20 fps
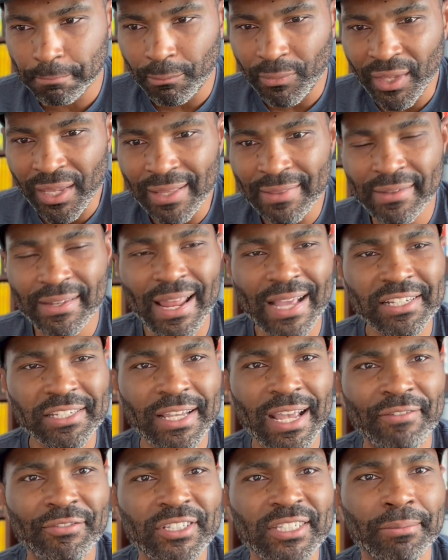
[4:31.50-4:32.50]
than actually
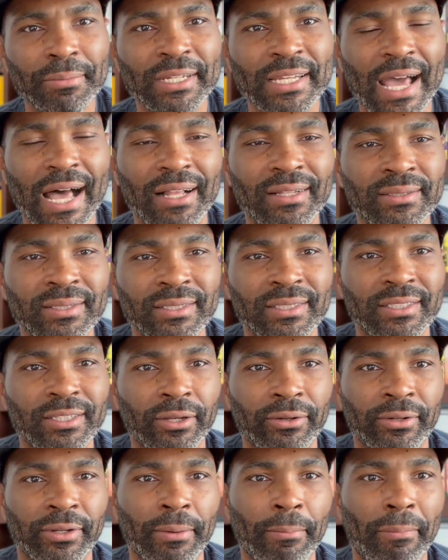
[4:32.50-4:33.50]
having some analysis
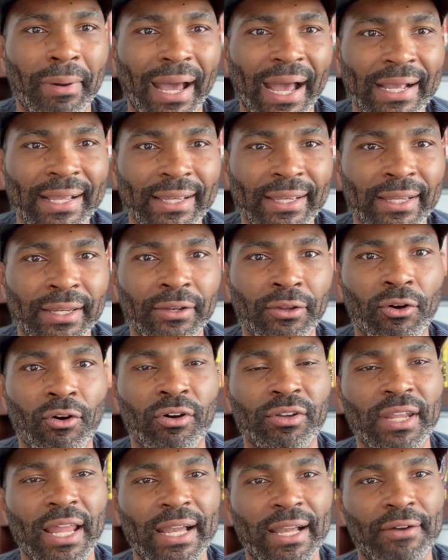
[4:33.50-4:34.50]
done on the back end
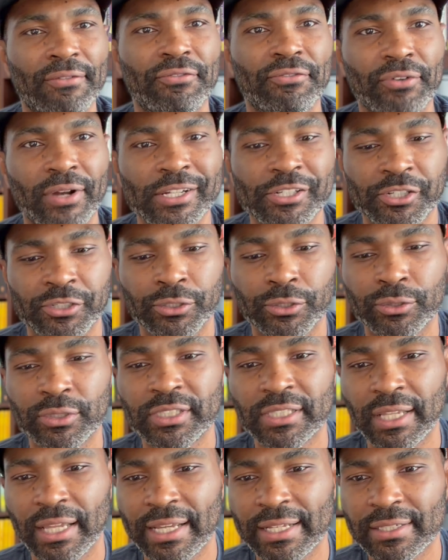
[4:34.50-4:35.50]
on like a fresh news
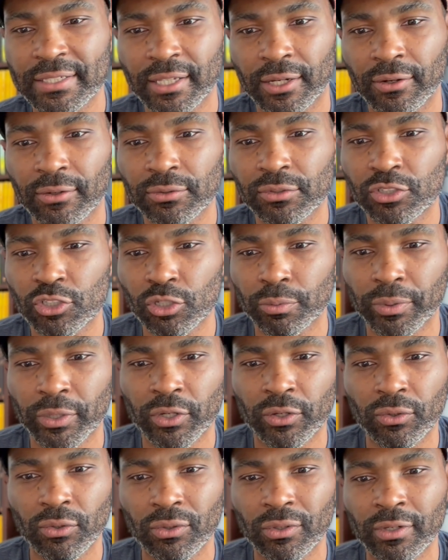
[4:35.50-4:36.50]
slate. So super
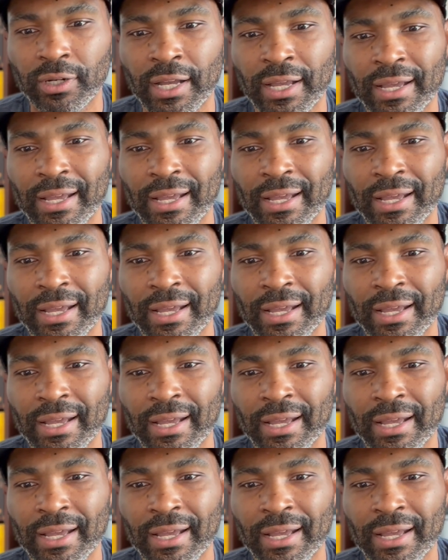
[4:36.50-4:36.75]
cool.